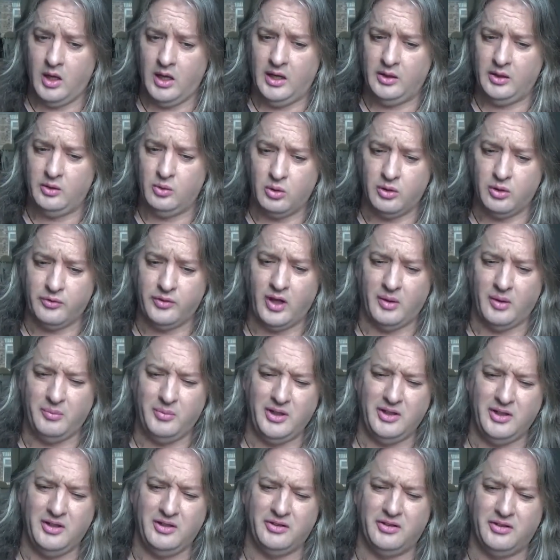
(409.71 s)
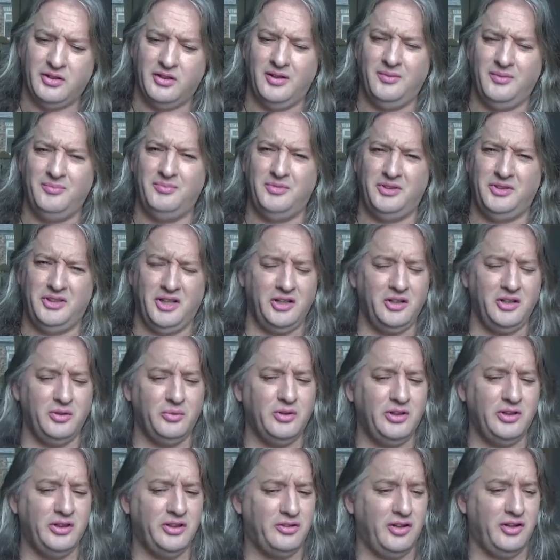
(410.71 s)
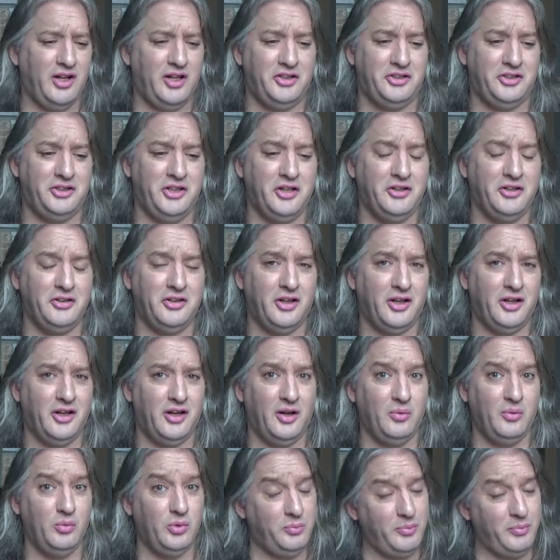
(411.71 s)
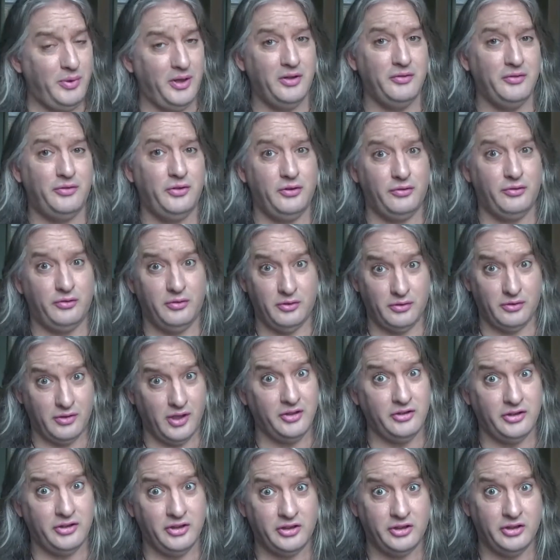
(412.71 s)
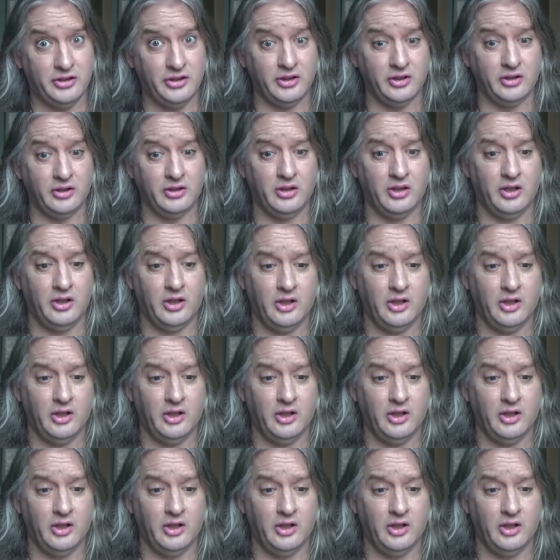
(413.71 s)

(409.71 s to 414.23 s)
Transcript: And all of that means that I'm genuinely transgender and would benefit from transitioning.